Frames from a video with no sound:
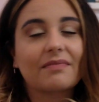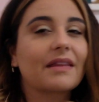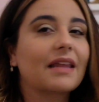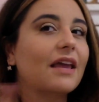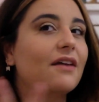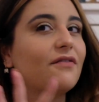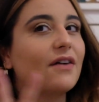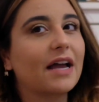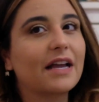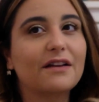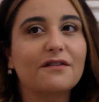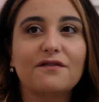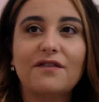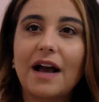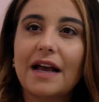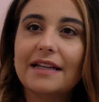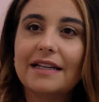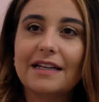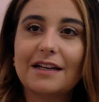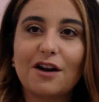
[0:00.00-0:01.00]
if I can
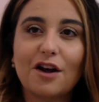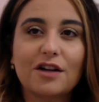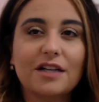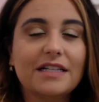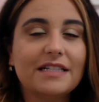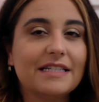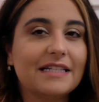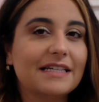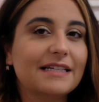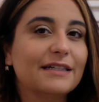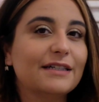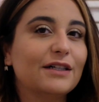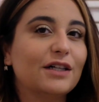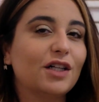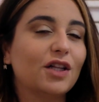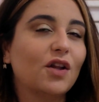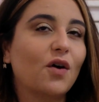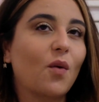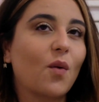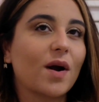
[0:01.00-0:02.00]
find it on a
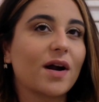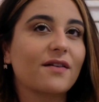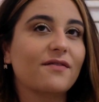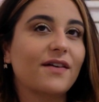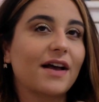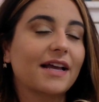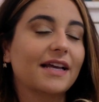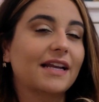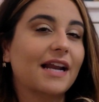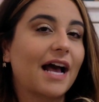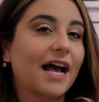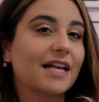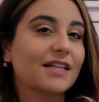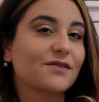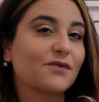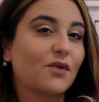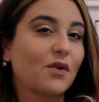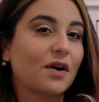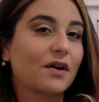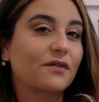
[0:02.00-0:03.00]
deal or if I can
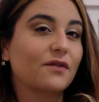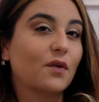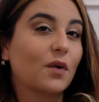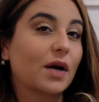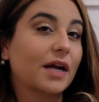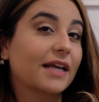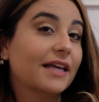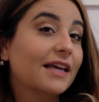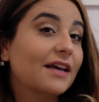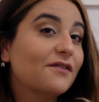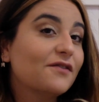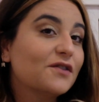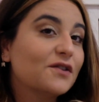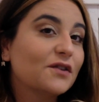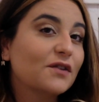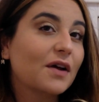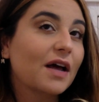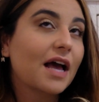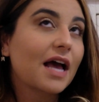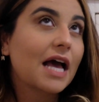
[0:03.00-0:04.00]
ask for it for a
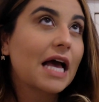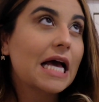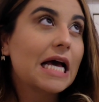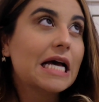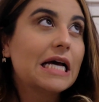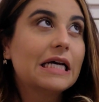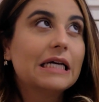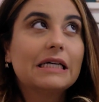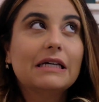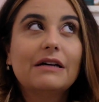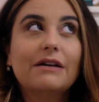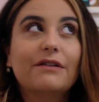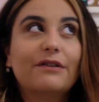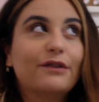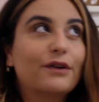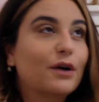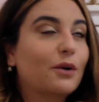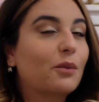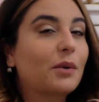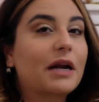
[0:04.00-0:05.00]
gift
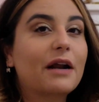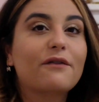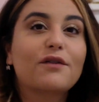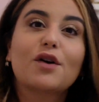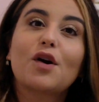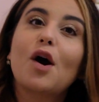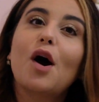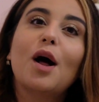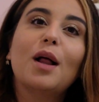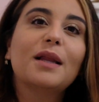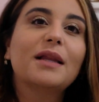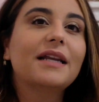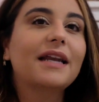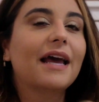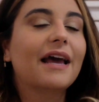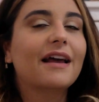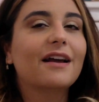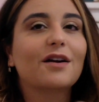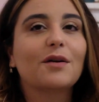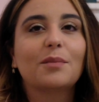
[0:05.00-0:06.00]
for whatever
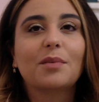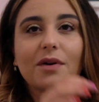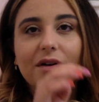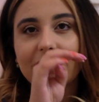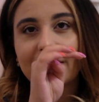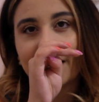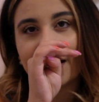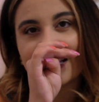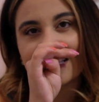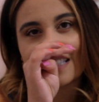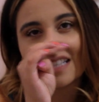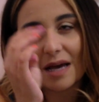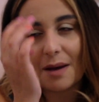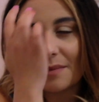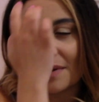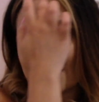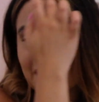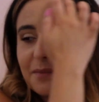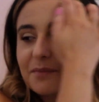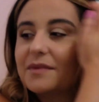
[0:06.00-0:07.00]
holiday or birthday is
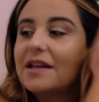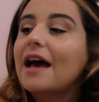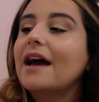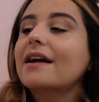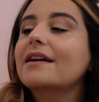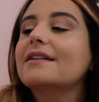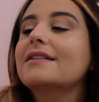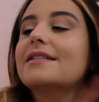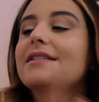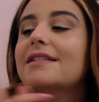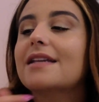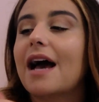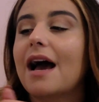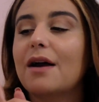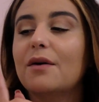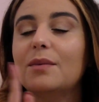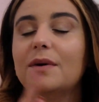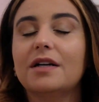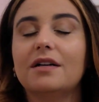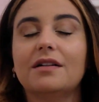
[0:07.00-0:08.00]
coming up next.
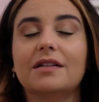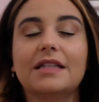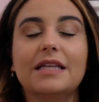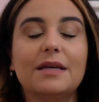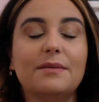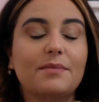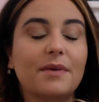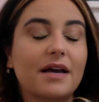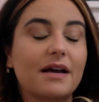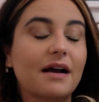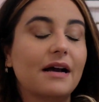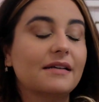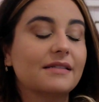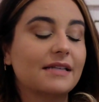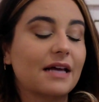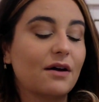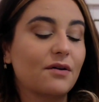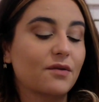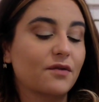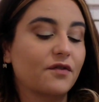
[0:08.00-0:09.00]
I will keep my eyes
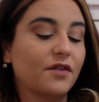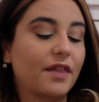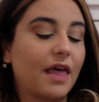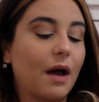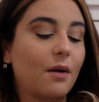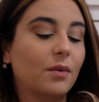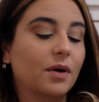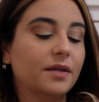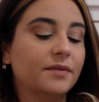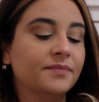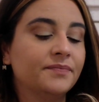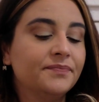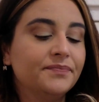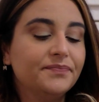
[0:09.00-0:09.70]
out for that one.